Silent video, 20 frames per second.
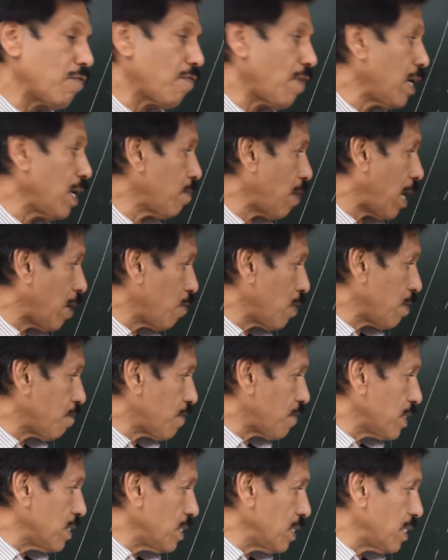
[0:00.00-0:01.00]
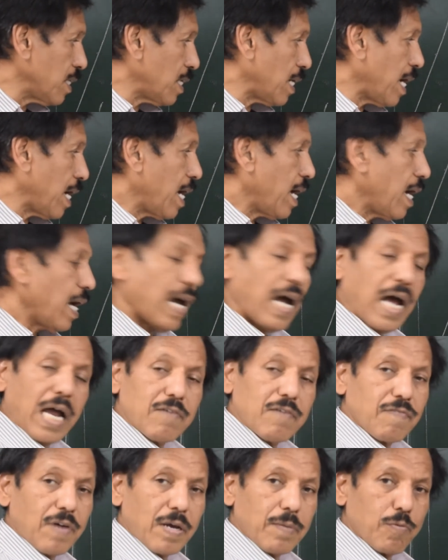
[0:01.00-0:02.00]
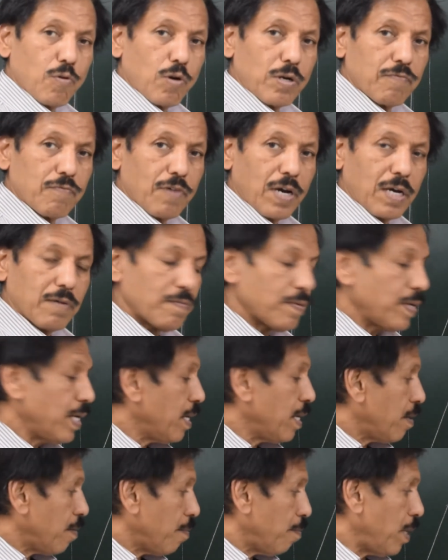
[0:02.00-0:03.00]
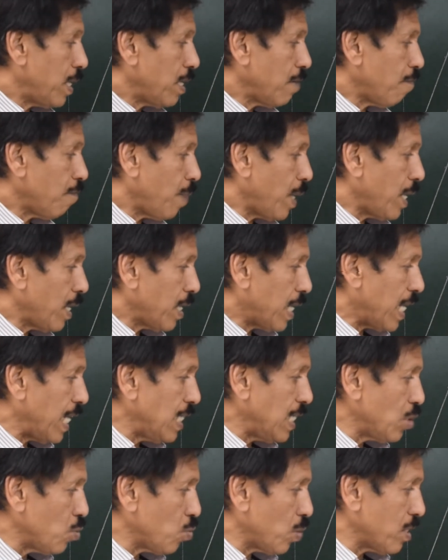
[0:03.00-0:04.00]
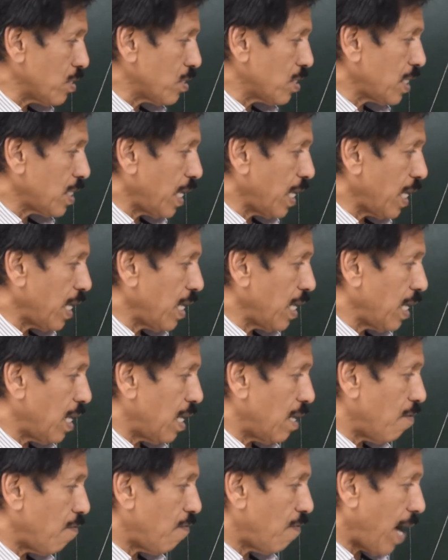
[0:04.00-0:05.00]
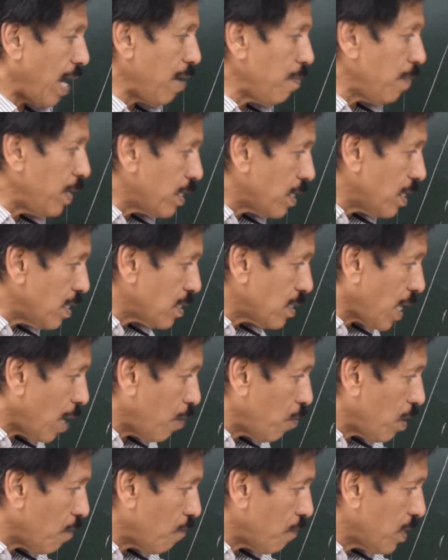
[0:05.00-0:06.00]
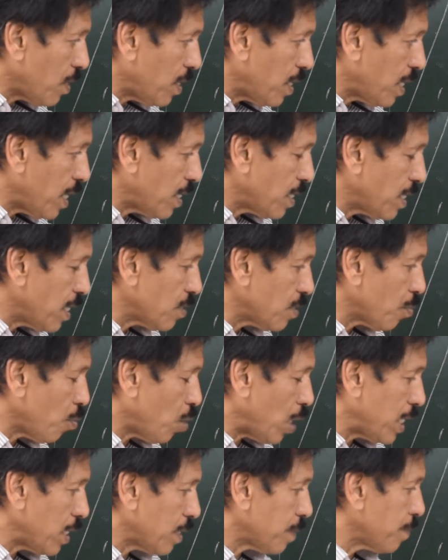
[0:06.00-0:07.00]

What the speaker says: I would have turned at 5.5. But if my range was, say, 5 meters, I would have turned at this point.